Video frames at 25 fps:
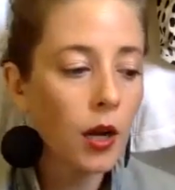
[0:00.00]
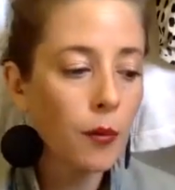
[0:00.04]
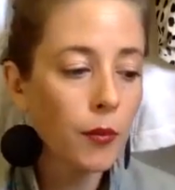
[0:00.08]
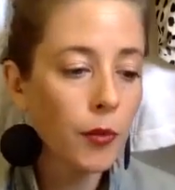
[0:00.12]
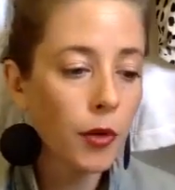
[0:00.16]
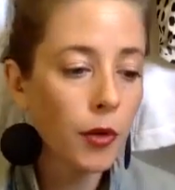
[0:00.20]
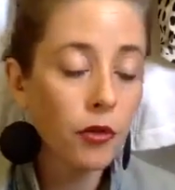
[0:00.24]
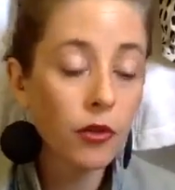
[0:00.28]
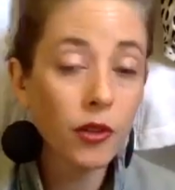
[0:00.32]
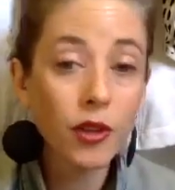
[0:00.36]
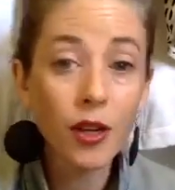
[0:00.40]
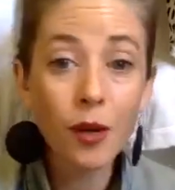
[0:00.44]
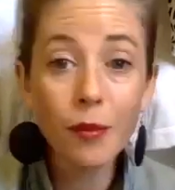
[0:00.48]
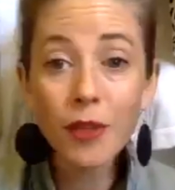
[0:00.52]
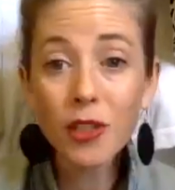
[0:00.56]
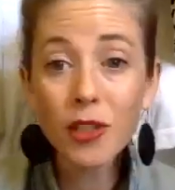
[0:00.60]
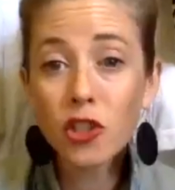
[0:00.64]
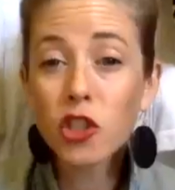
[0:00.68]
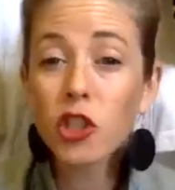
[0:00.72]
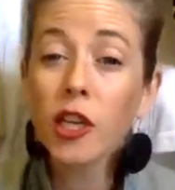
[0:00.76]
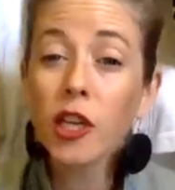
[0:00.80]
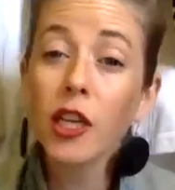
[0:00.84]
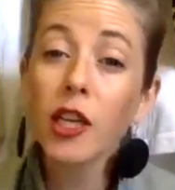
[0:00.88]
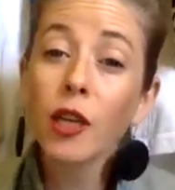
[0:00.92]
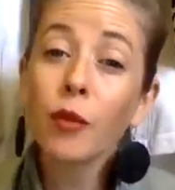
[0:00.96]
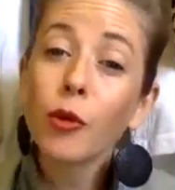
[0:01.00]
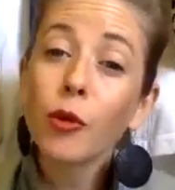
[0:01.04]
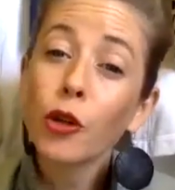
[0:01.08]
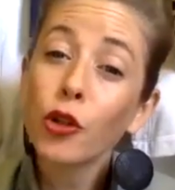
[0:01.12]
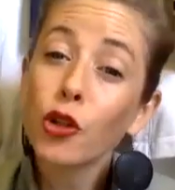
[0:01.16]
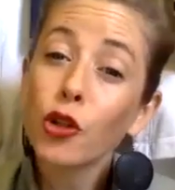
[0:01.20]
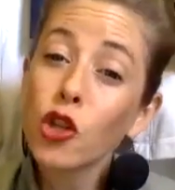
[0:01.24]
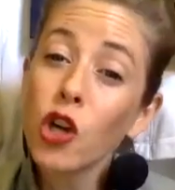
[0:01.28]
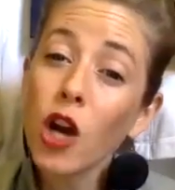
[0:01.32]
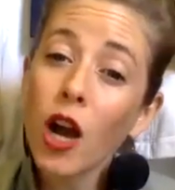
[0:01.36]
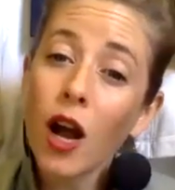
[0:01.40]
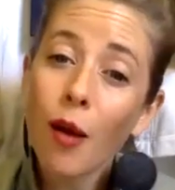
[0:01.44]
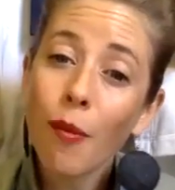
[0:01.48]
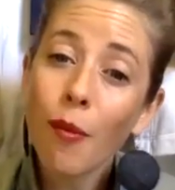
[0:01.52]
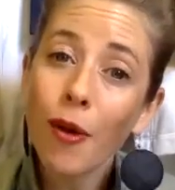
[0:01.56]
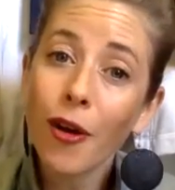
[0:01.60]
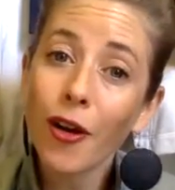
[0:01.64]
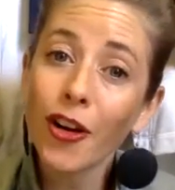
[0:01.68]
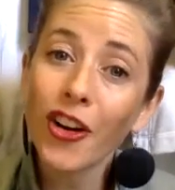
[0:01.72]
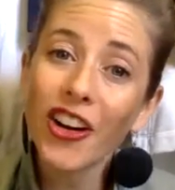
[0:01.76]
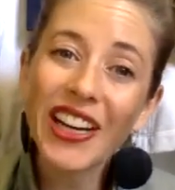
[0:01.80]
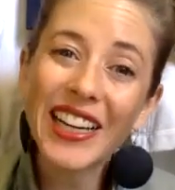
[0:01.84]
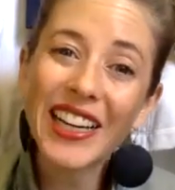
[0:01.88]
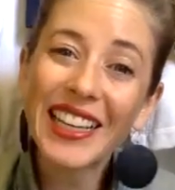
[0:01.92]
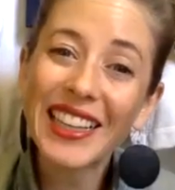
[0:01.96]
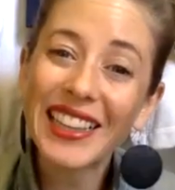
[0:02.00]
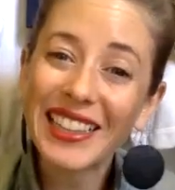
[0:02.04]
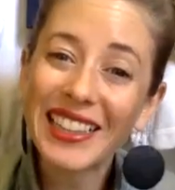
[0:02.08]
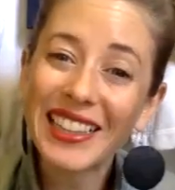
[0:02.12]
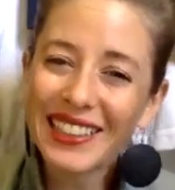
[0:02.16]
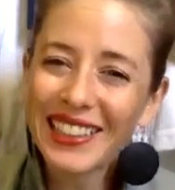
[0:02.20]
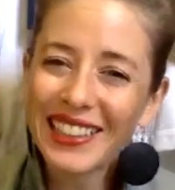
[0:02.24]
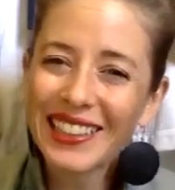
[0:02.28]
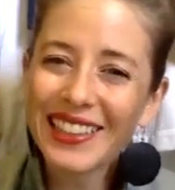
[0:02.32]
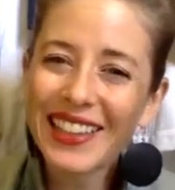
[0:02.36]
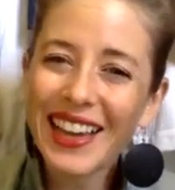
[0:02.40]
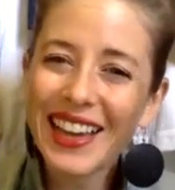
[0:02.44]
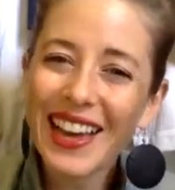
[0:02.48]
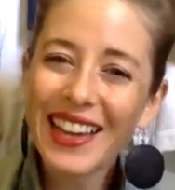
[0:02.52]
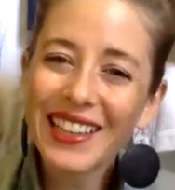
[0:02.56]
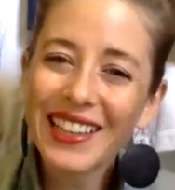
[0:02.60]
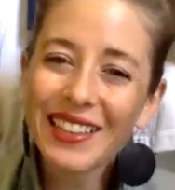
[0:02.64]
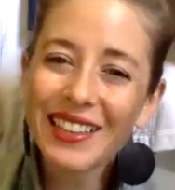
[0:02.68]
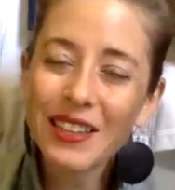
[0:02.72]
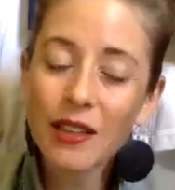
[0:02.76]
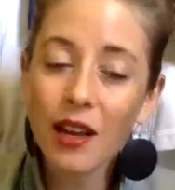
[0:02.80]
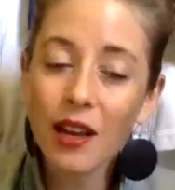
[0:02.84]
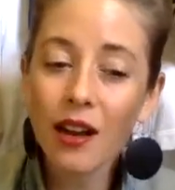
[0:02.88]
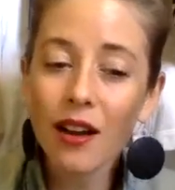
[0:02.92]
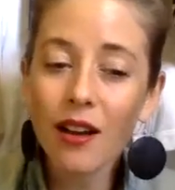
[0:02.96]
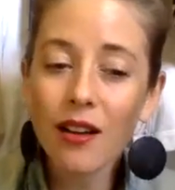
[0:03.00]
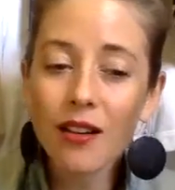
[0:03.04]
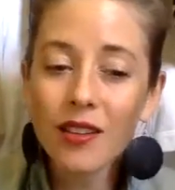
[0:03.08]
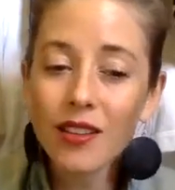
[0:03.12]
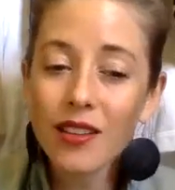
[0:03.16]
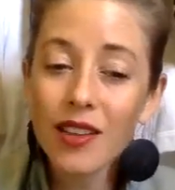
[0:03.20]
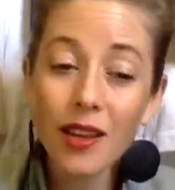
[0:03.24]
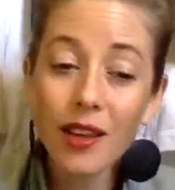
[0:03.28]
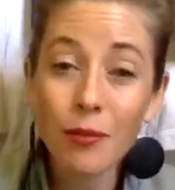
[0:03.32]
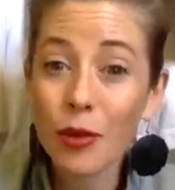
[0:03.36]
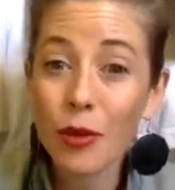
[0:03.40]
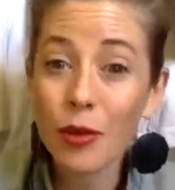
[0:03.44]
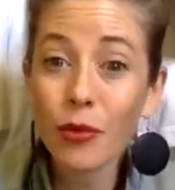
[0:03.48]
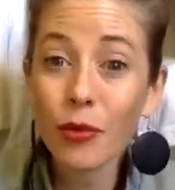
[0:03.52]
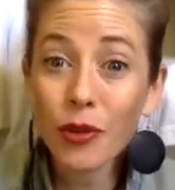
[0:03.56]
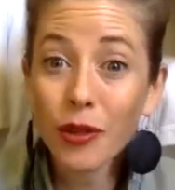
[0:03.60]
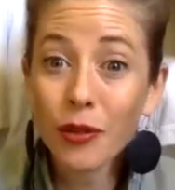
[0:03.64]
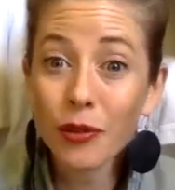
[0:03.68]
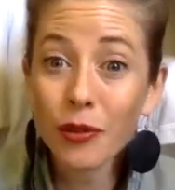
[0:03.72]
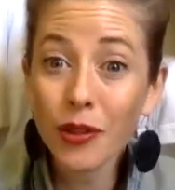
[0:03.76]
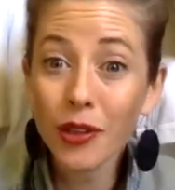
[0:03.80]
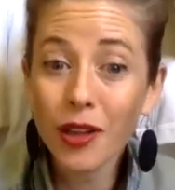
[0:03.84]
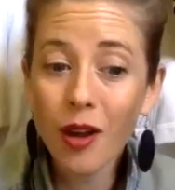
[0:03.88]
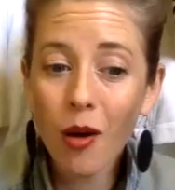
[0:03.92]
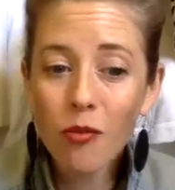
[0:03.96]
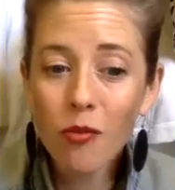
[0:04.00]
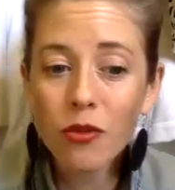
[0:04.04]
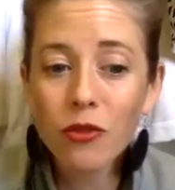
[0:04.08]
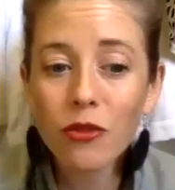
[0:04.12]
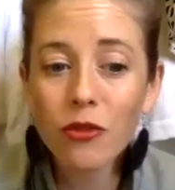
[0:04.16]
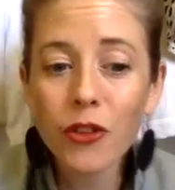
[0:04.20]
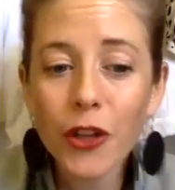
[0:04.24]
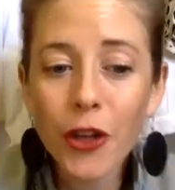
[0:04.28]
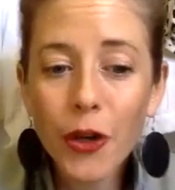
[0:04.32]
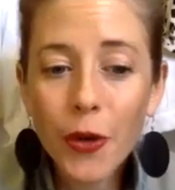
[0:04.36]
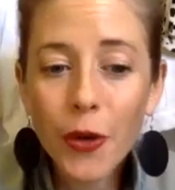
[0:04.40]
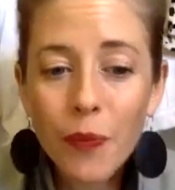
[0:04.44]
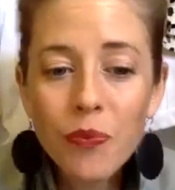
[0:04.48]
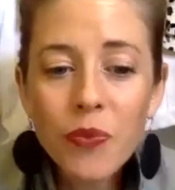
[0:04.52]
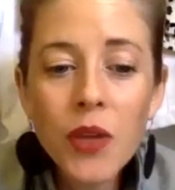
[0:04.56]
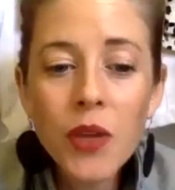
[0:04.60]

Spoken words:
overcoming shame or trauma or anything like that. Can be really, really helpful for you.